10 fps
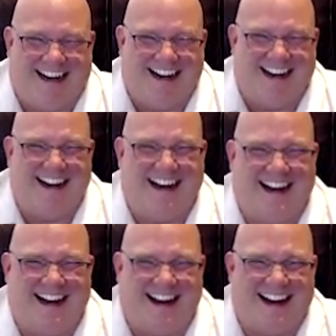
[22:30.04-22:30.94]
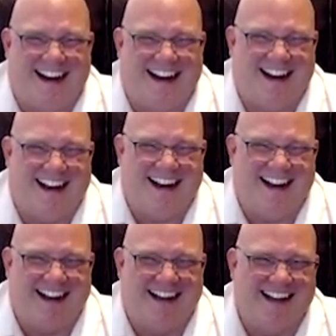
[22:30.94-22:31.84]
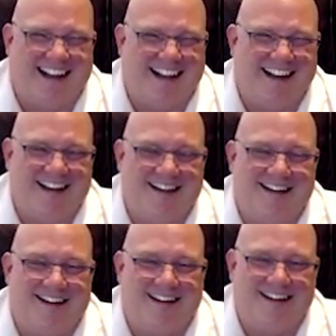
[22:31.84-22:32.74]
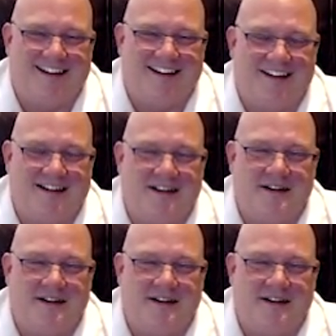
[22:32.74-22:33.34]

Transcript: No words are spoken by the person on screen.